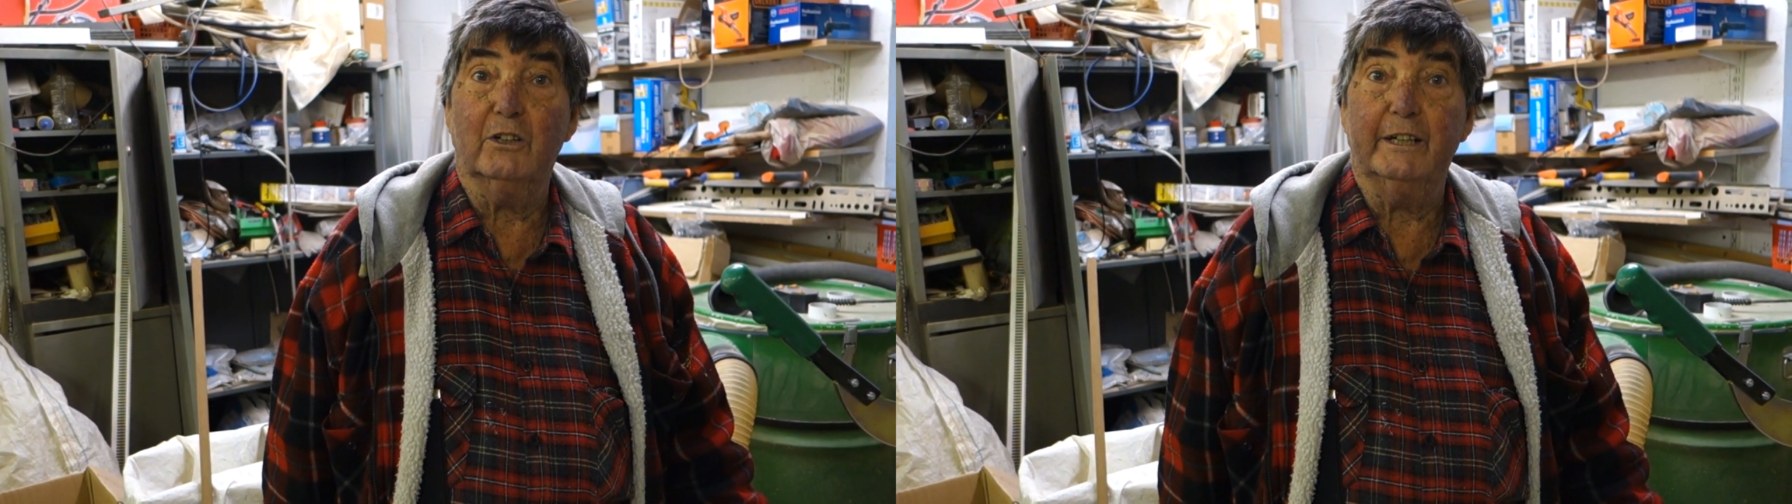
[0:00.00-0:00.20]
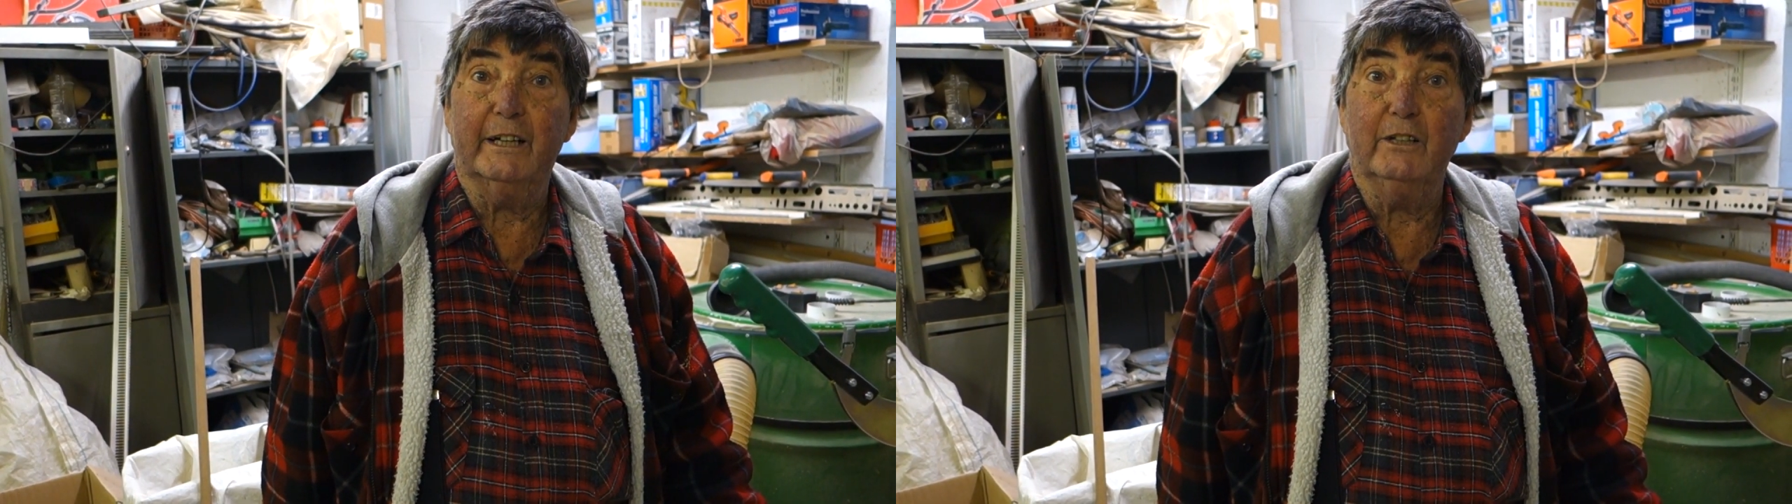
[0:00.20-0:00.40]

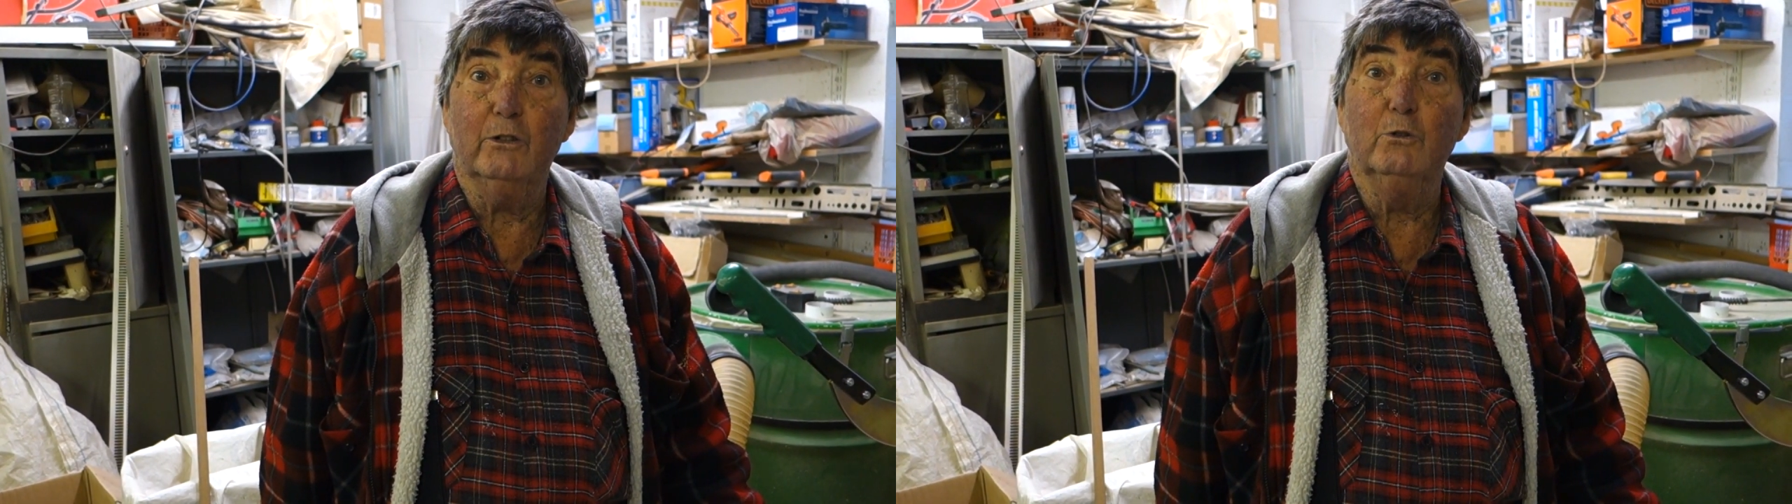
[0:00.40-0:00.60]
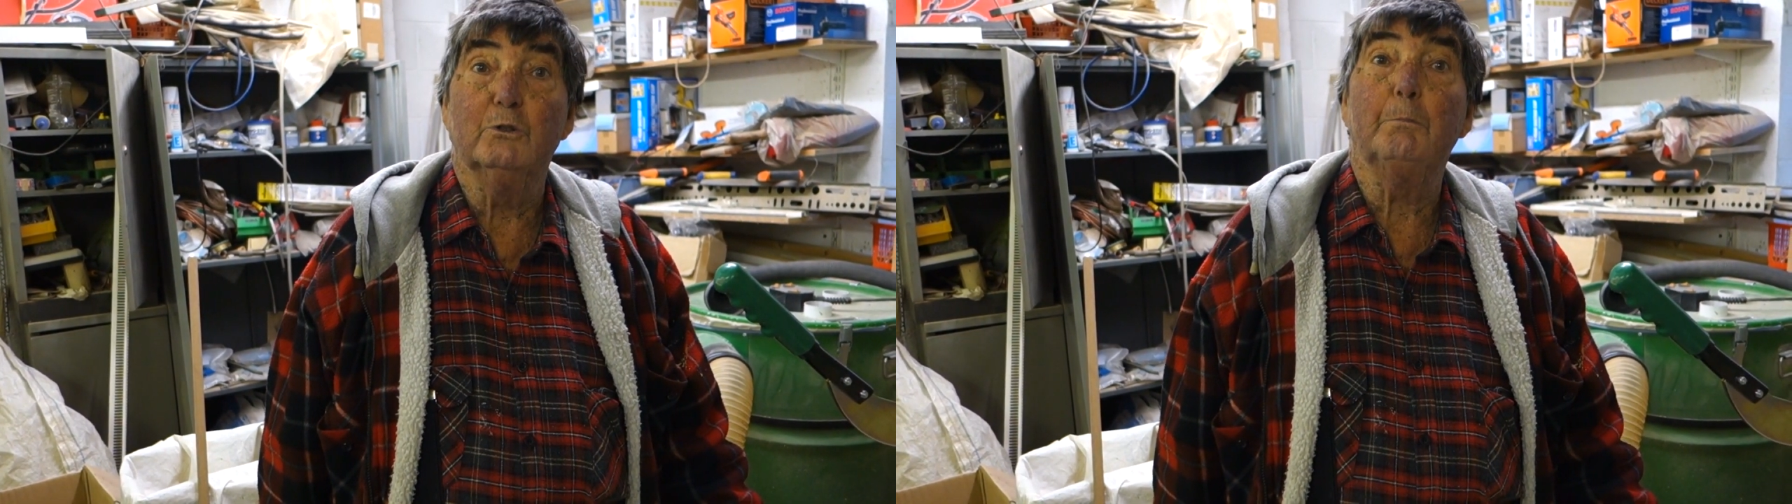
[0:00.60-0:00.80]
going to get
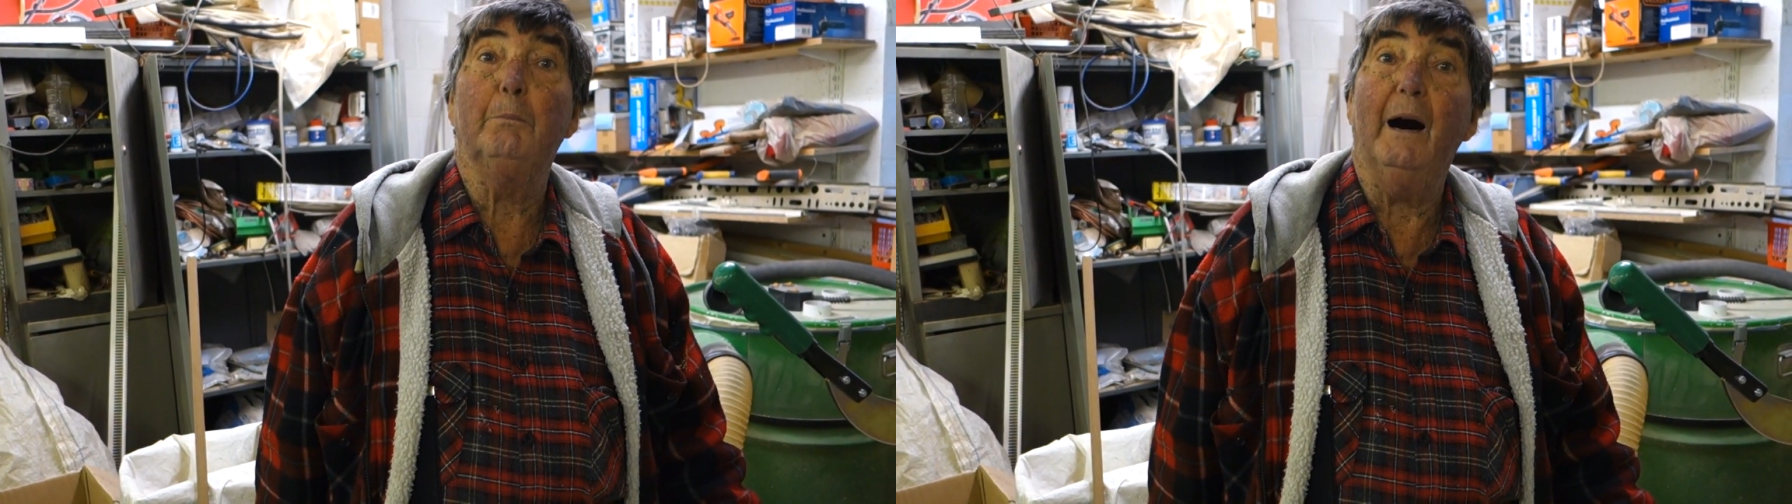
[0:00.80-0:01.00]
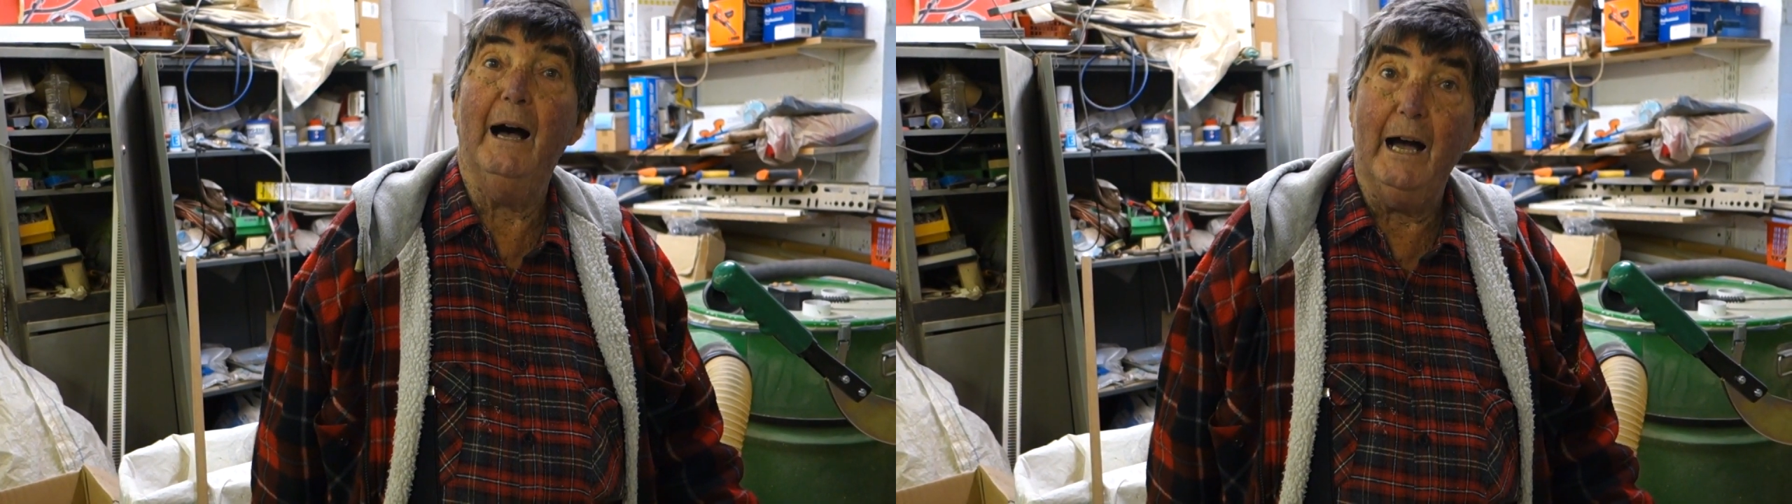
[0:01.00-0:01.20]
used,
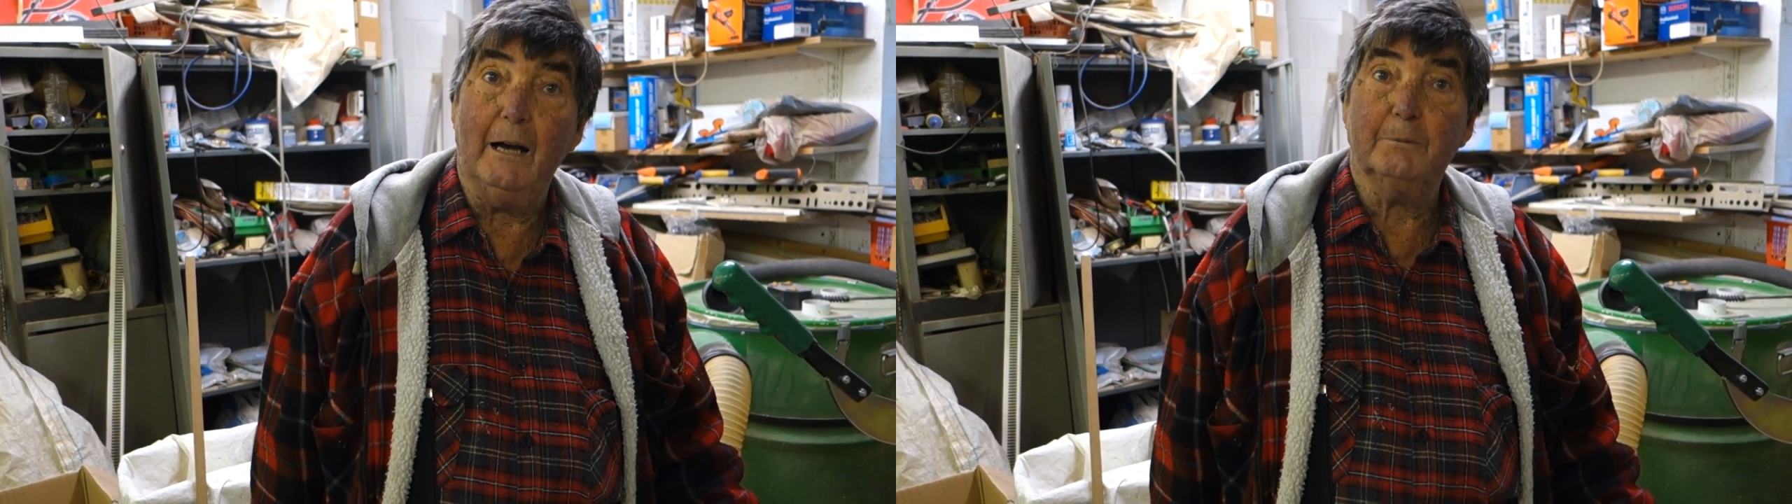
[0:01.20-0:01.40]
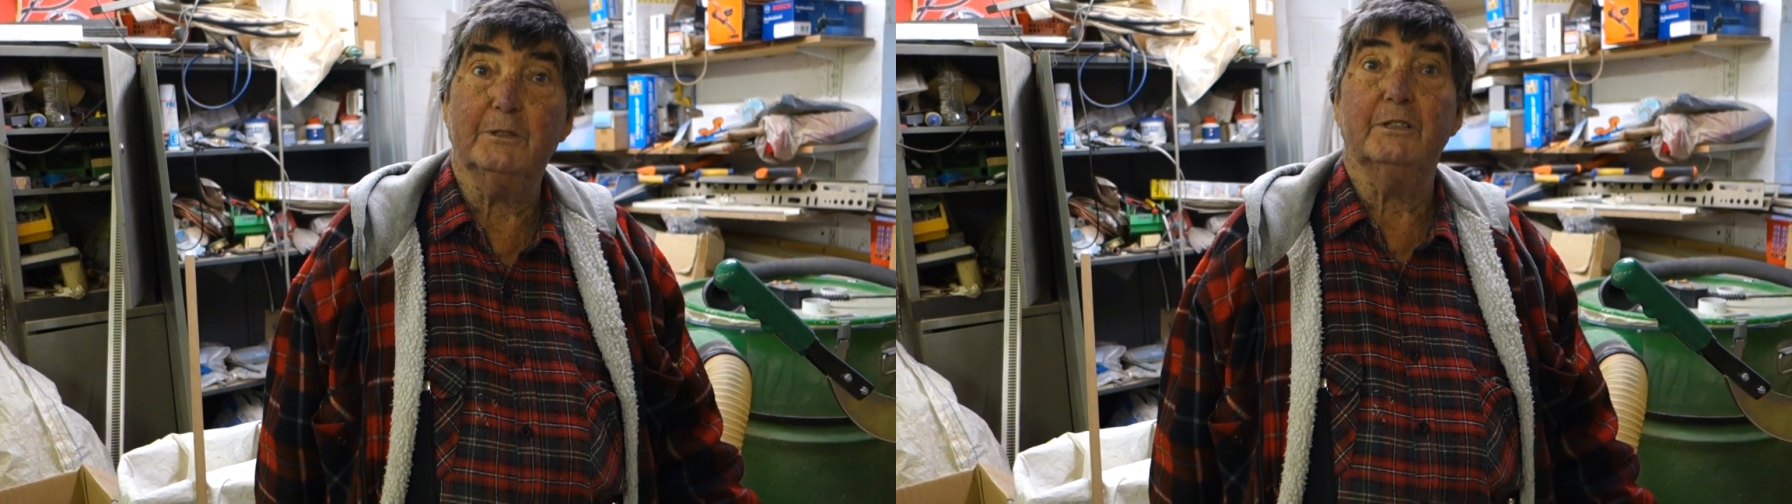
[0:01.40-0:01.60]

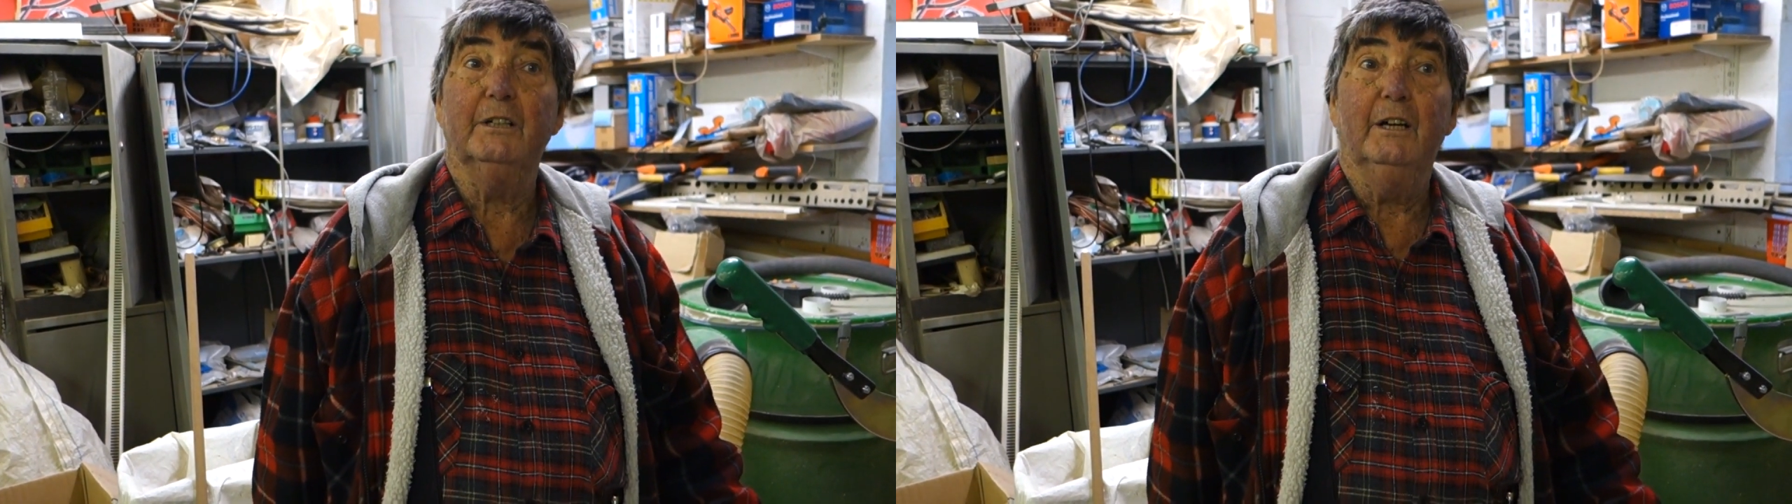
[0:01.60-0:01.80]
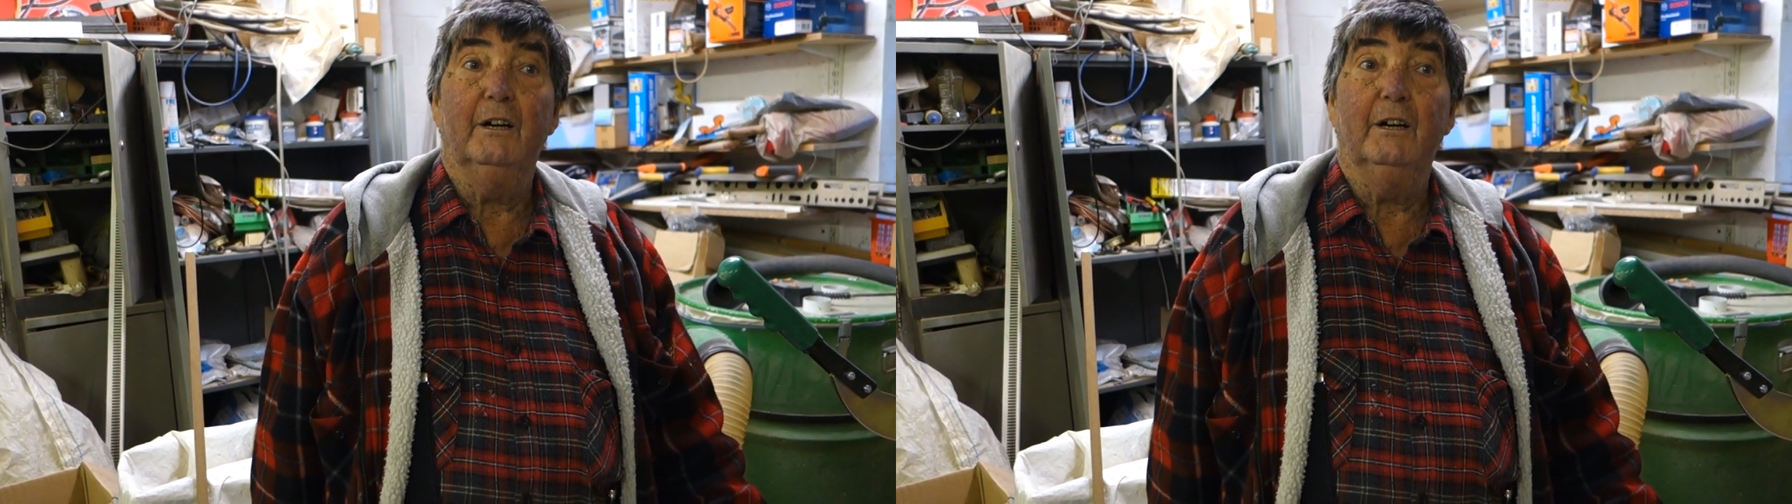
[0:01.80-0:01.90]
perhaps